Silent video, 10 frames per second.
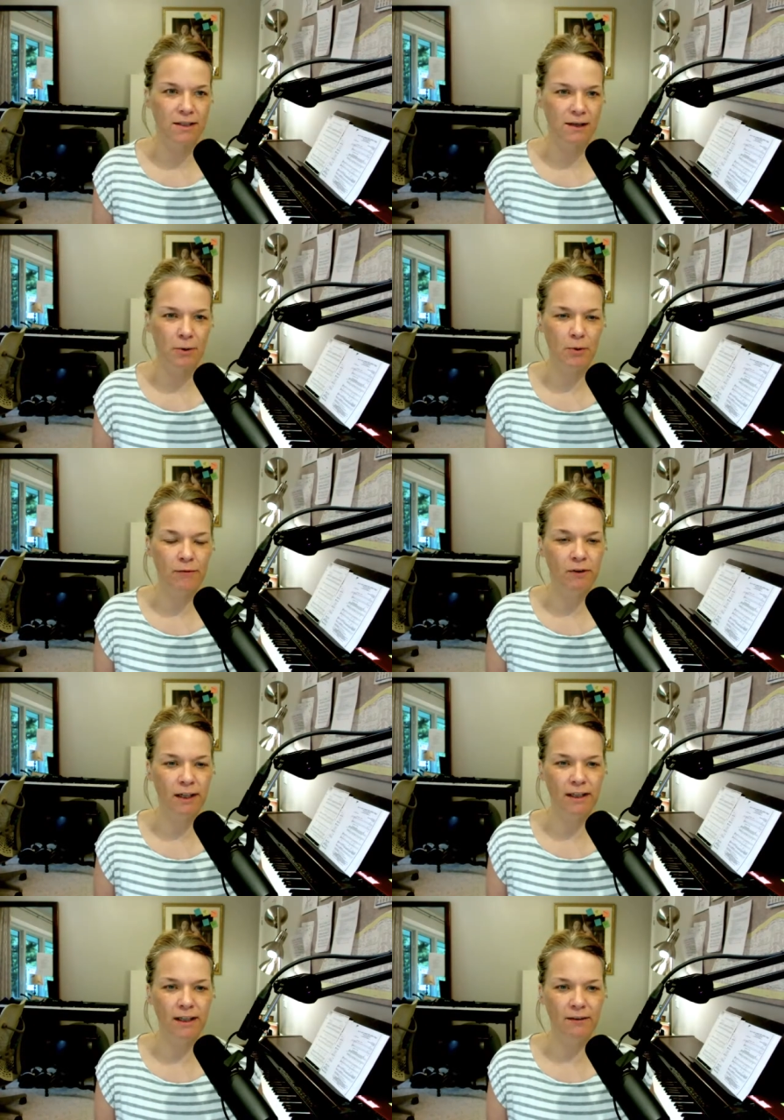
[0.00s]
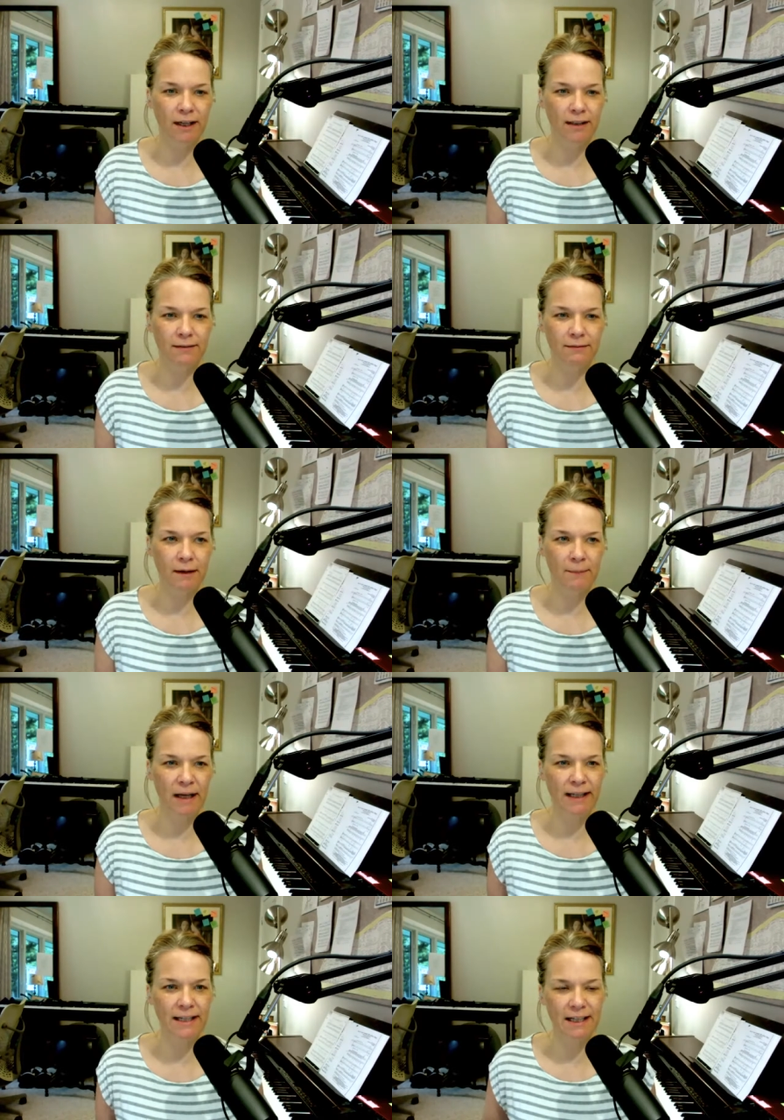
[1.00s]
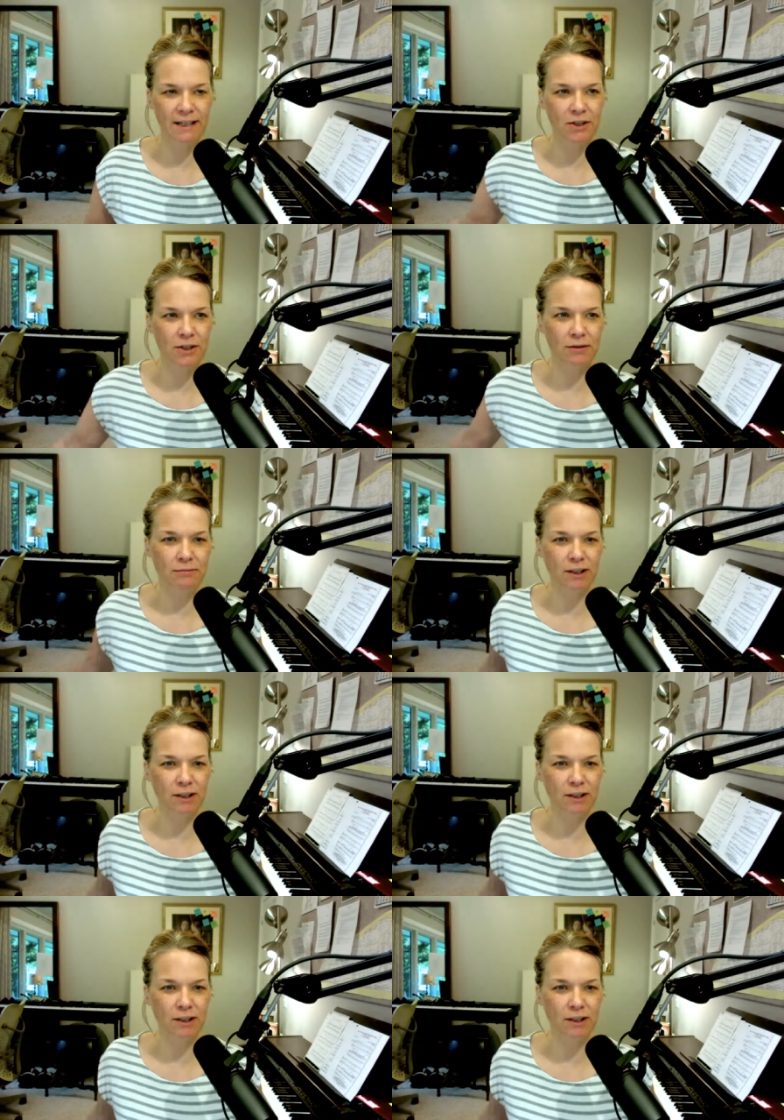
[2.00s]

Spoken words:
It's the equivalent of like a ballet dancer,